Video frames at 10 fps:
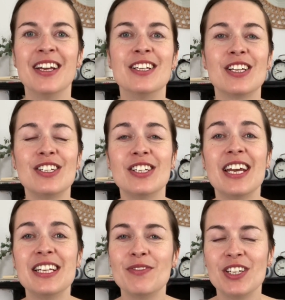So
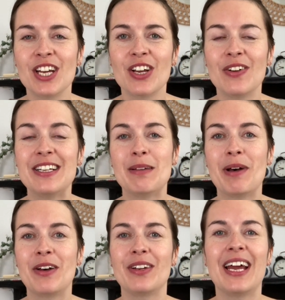today's video is
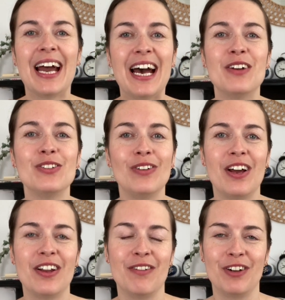about how to
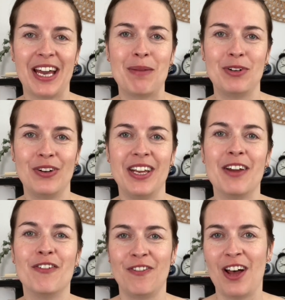learn vocabulary
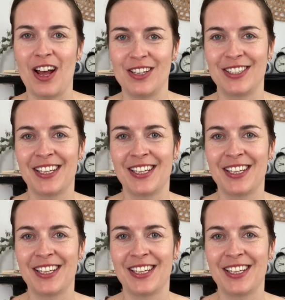fast.